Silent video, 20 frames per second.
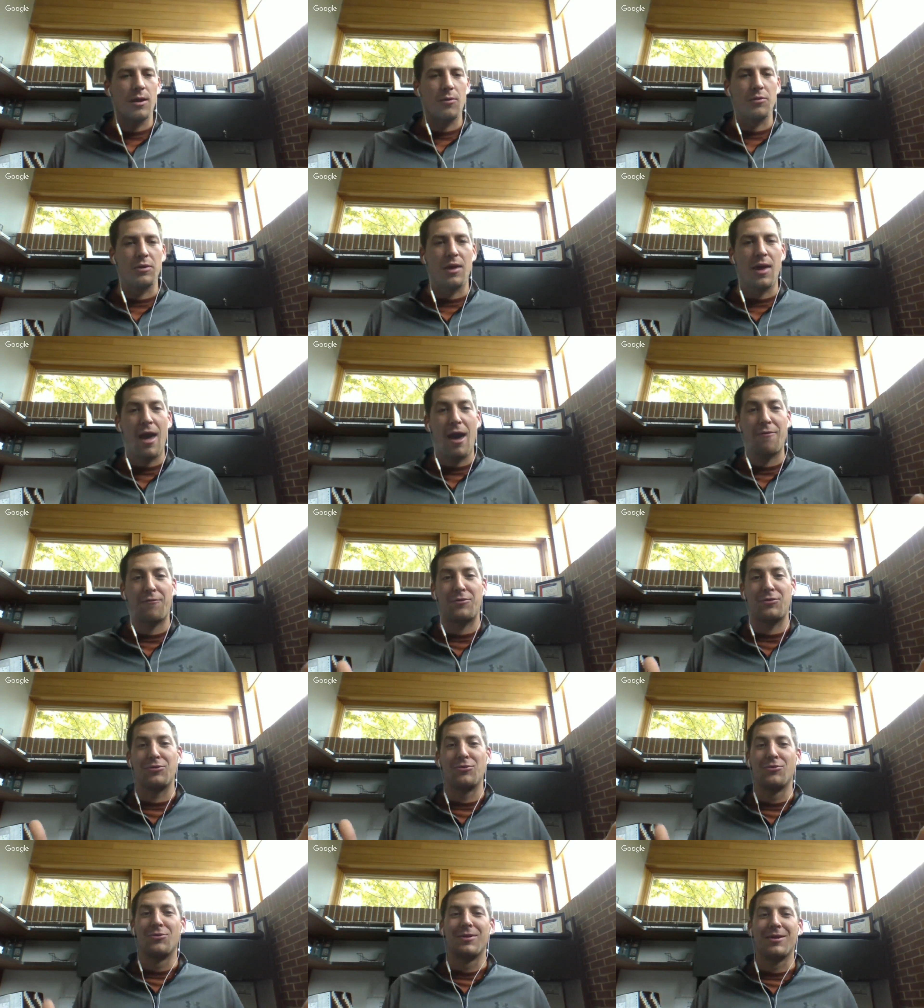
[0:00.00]
We have
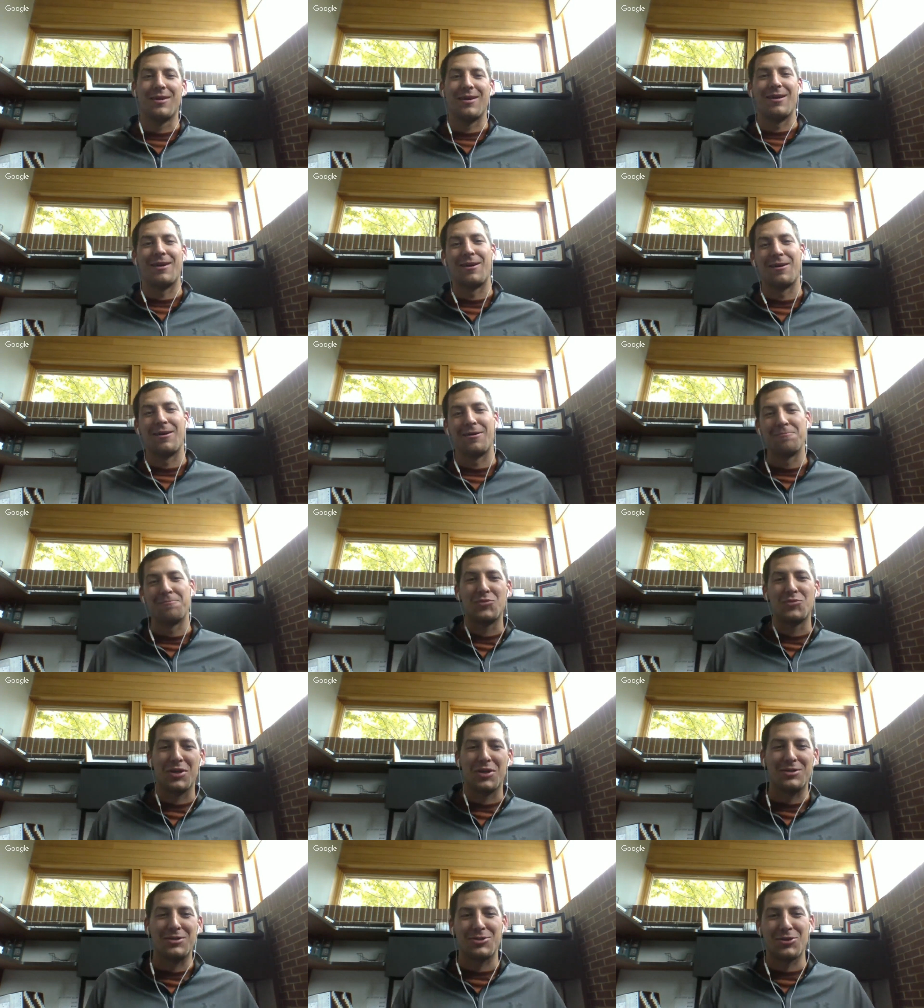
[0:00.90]
to.
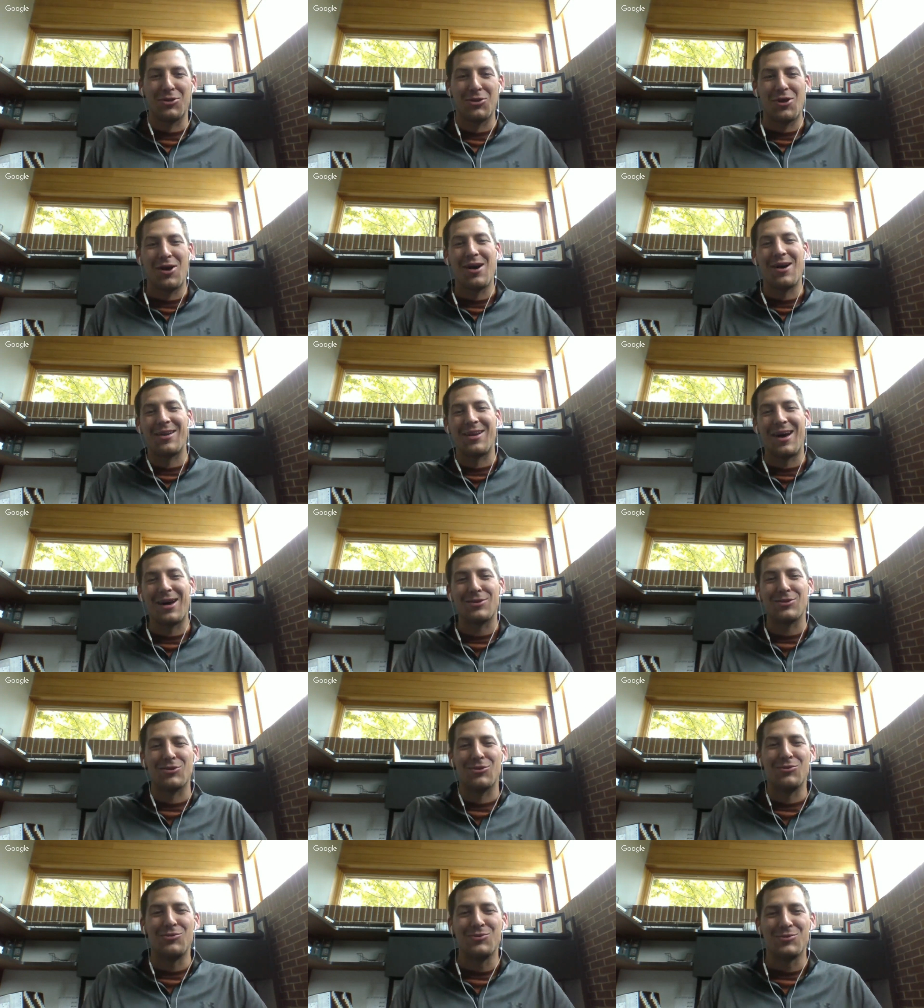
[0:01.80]
It's against the law
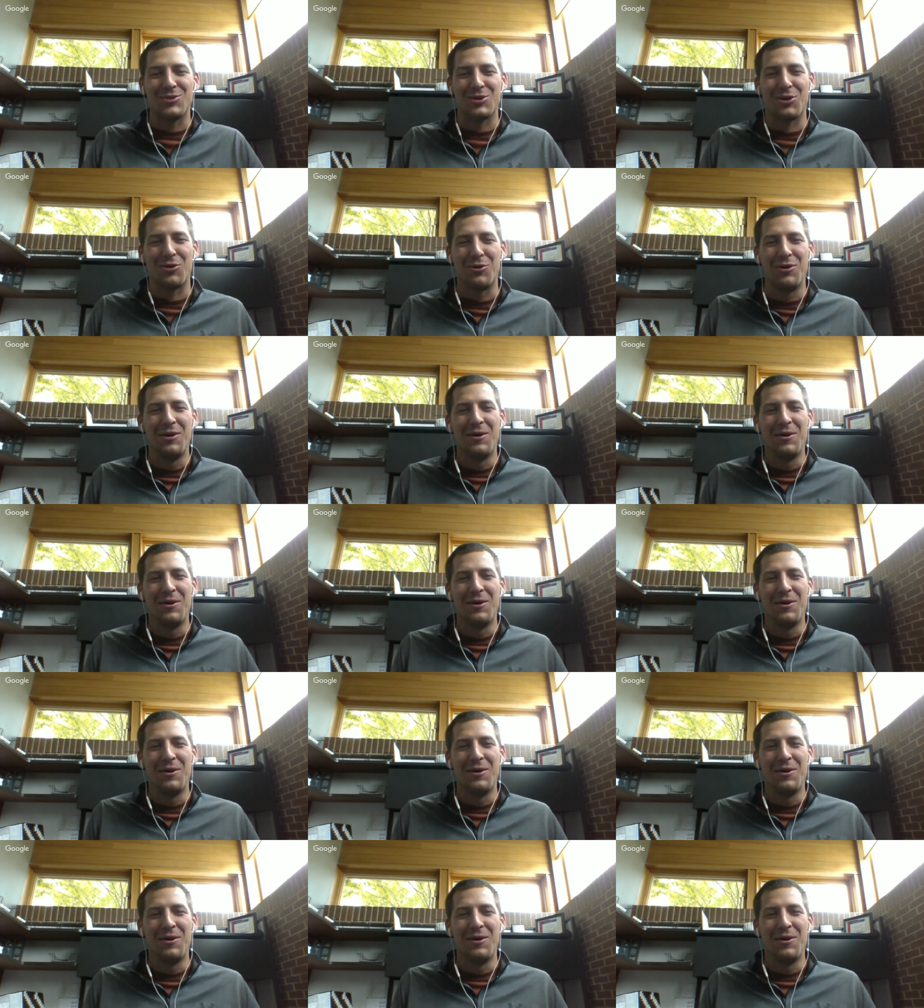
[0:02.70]
not to. So